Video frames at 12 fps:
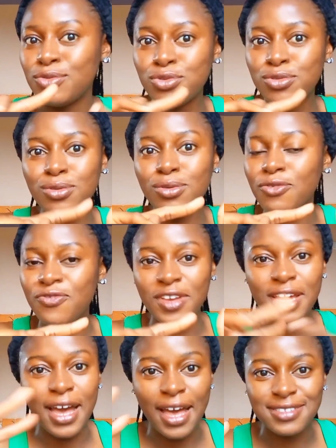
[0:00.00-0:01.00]
2
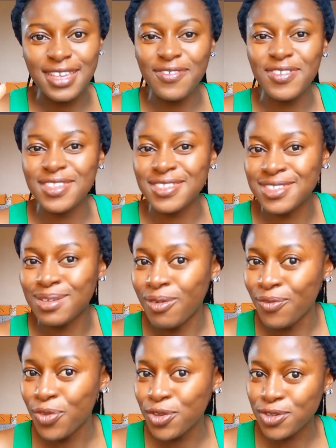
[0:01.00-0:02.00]
fingers. If it is some
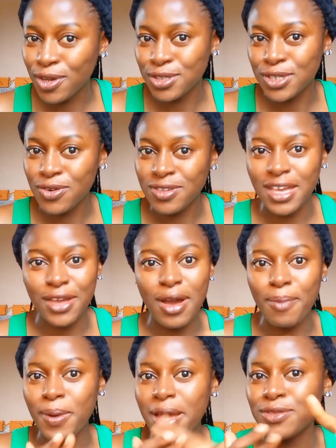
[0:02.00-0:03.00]
of those sunscreens that you
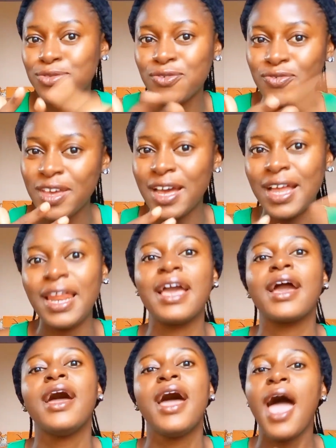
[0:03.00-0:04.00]
apply 2 fingers, like,
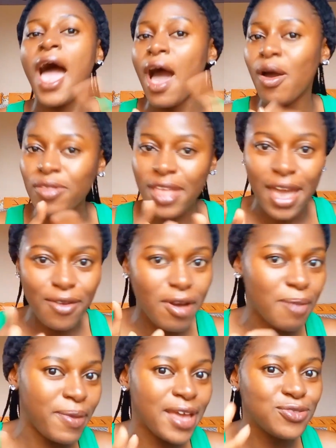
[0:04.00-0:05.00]
how dare you
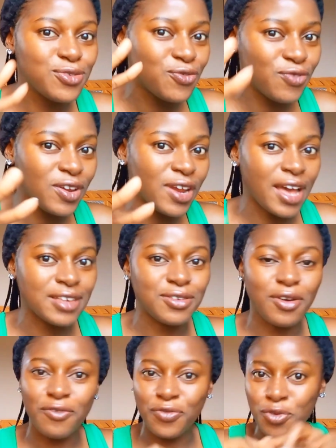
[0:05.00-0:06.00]
apply 2 fingers
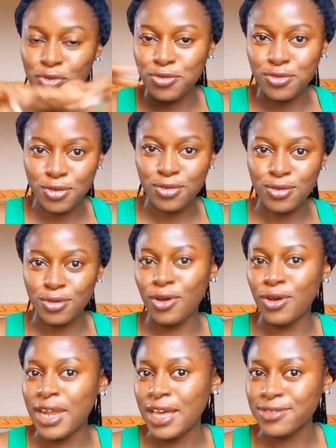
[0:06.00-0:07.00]
of those
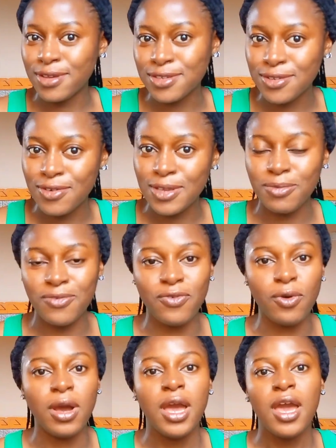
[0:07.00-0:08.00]
other sunscreens
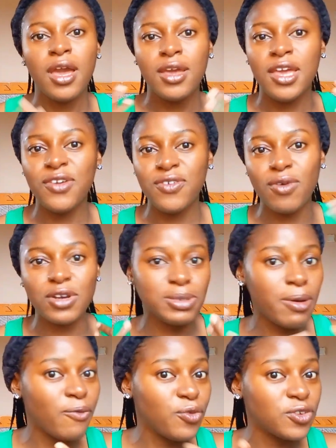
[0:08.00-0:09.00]
before? If it was
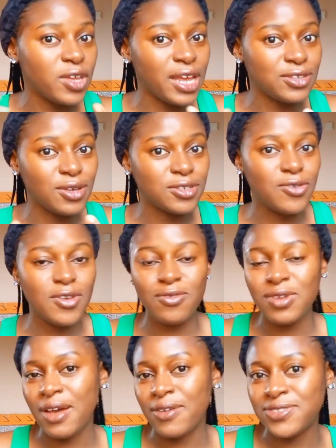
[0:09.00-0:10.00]
some of those other sunscreens, you
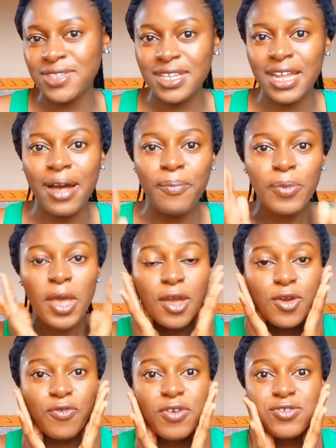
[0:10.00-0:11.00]
would have seen that
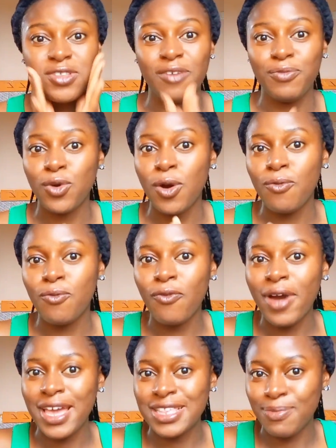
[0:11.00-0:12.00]
your face would have become
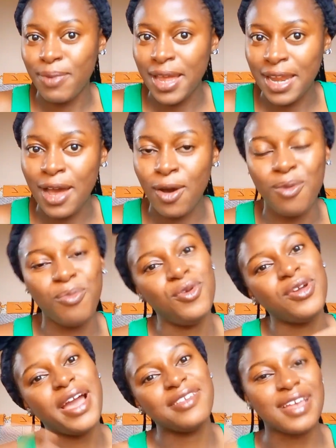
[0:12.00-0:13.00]
white by now. But
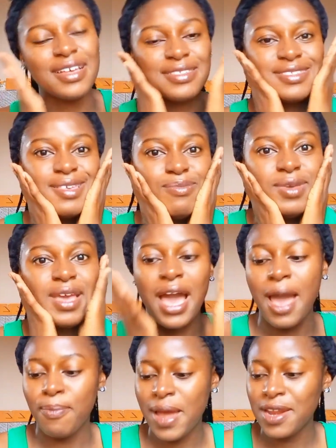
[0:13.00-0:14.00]
you guys can see me.
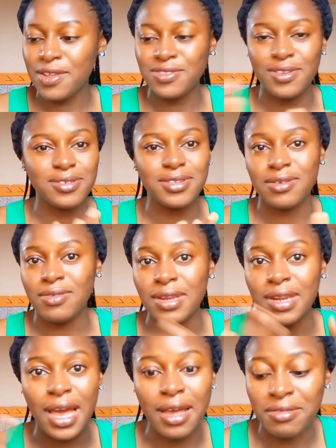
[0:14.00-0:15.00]
I applied this
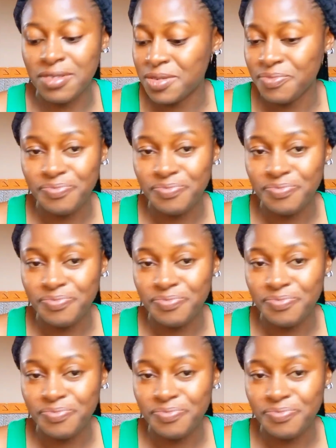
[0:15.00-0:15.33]
sunscreen and